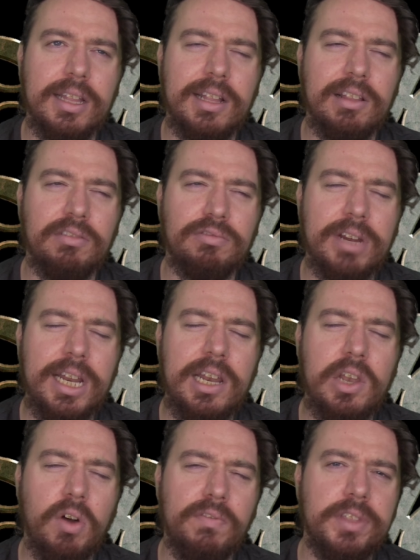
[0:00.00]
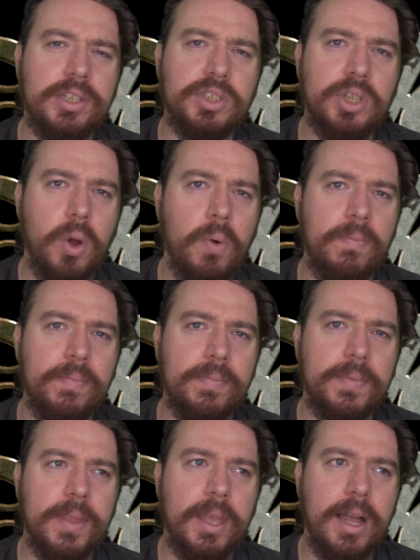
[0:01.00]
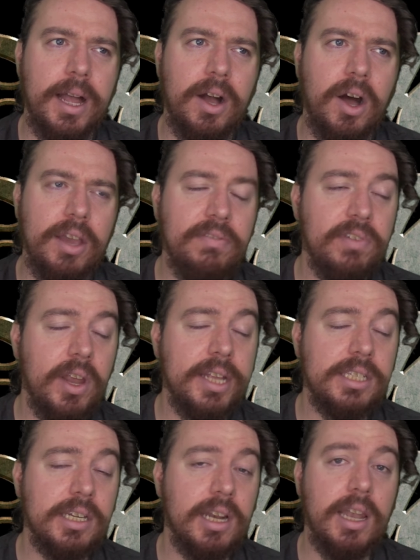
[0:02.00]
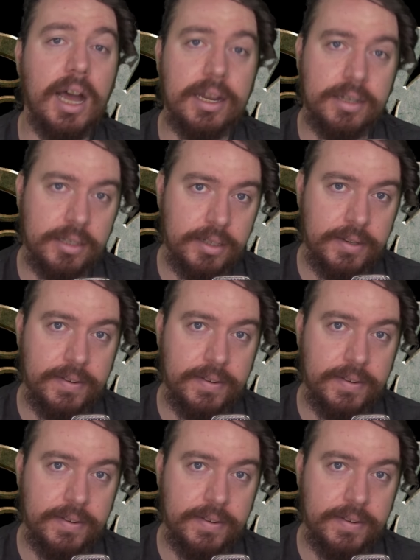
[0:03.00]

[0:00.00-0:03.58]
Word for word: really love this show. I've liked it a lot.